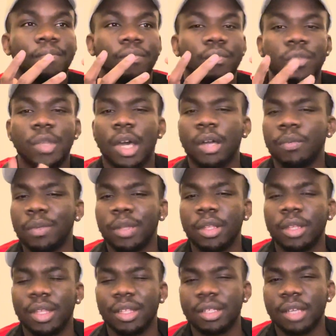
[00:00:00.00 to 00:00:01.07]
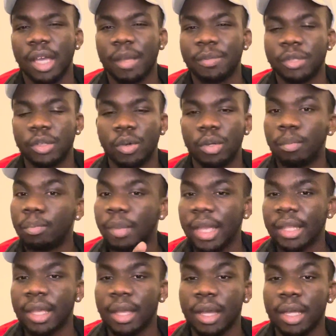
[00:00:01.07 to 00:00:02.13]
not really the type to go and make
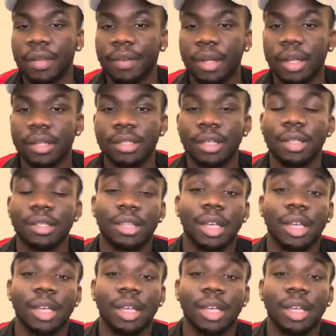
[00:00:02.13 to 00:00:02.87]
that kind of content.